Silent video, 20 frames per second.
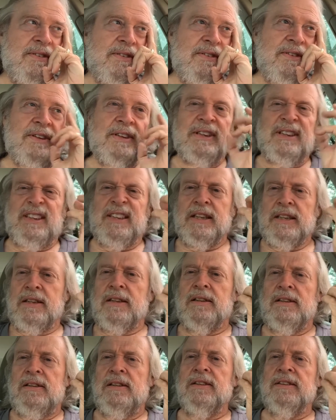
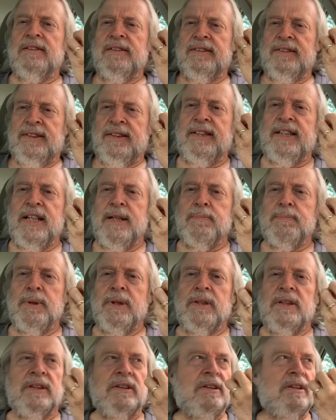still and keep
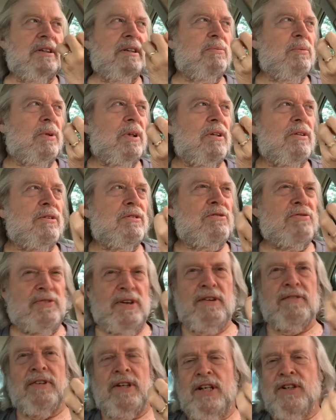it as one of those
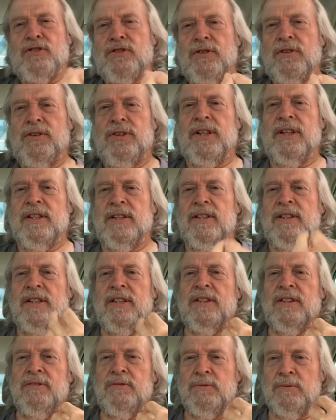foundational things
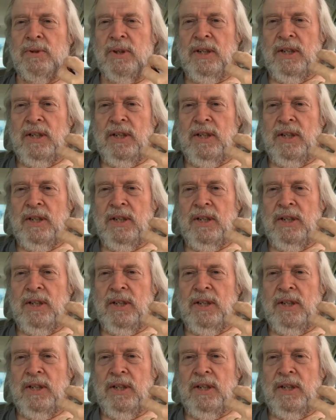that you